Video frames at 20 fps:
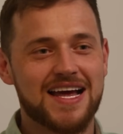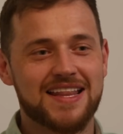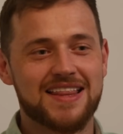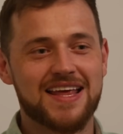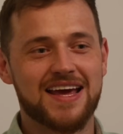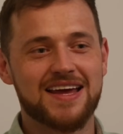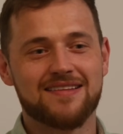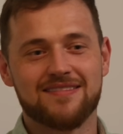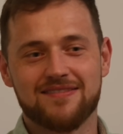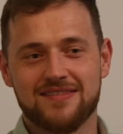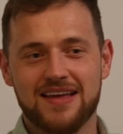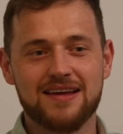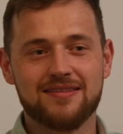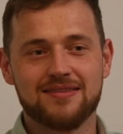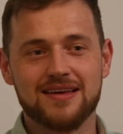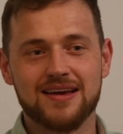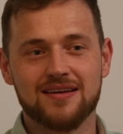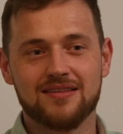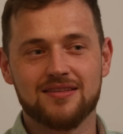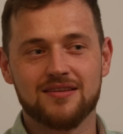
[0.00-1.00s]
they
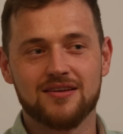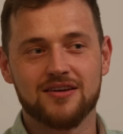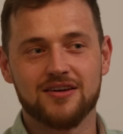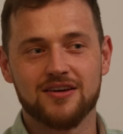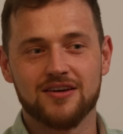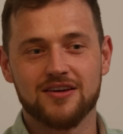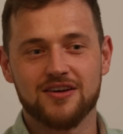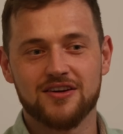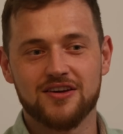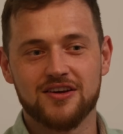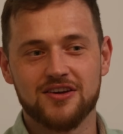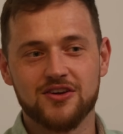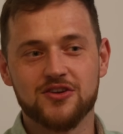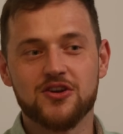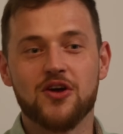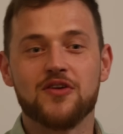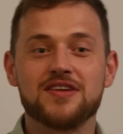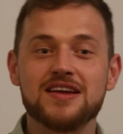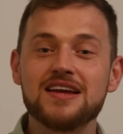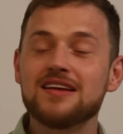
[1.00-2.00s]
think that you
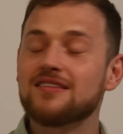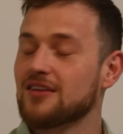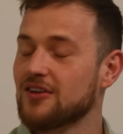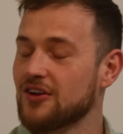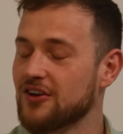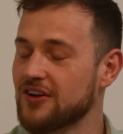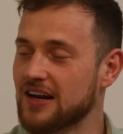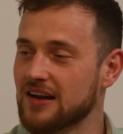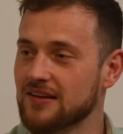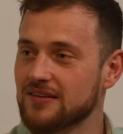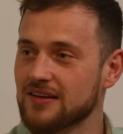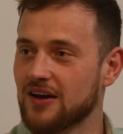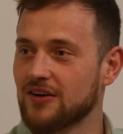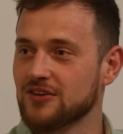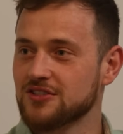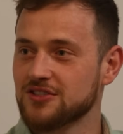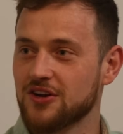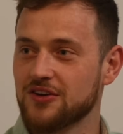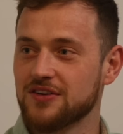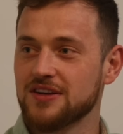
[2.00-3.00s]
don't need to learn anything
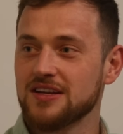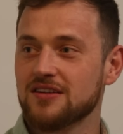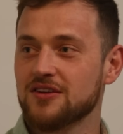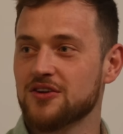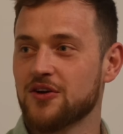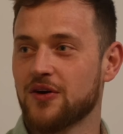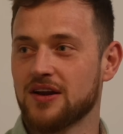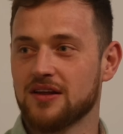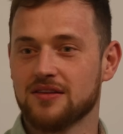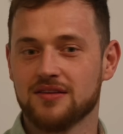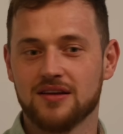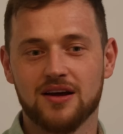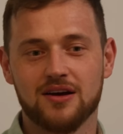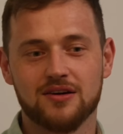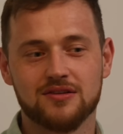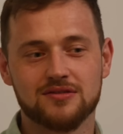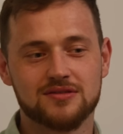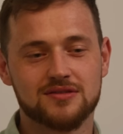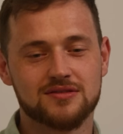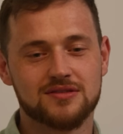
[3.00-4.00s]
else. You don't need to know anything
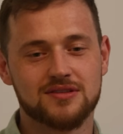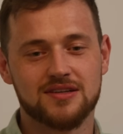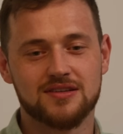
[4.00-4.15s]
else.